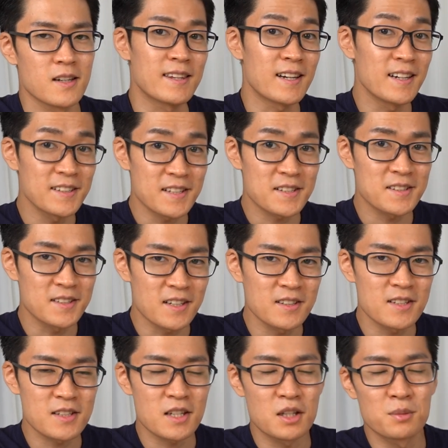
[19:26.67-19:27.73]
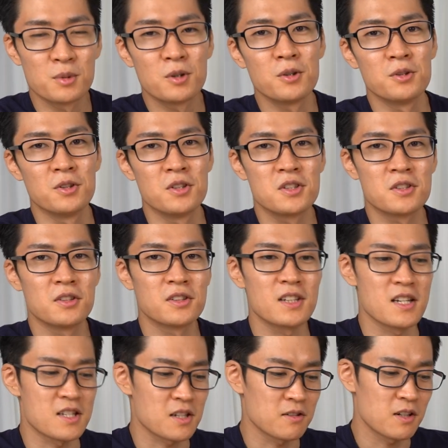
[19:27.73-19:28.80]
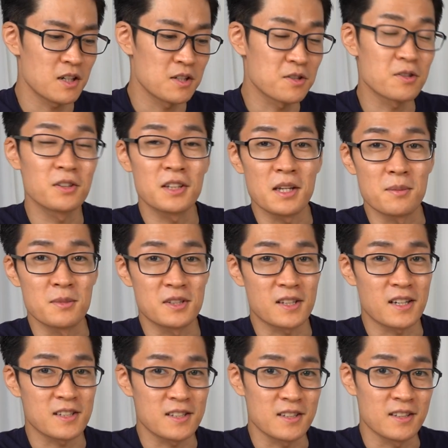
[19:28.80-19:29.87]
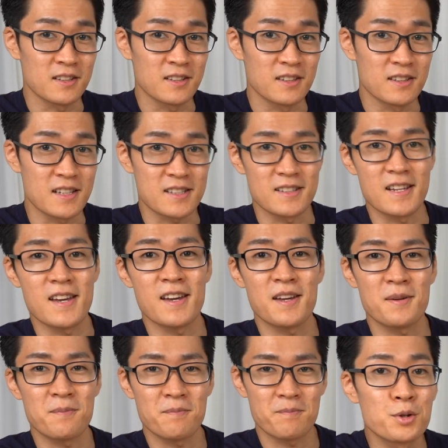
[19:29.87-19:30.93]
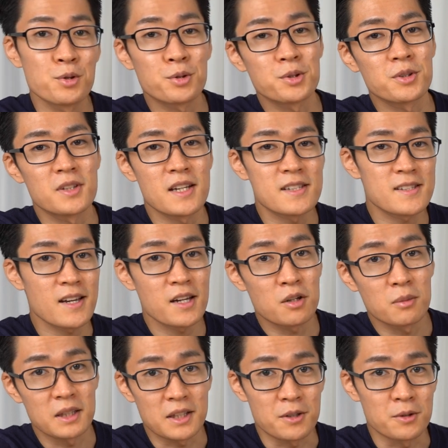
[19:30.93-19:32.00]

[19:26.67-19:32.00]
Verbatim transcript: However, it is extremely difficult to reduce noise. Thank you for watching.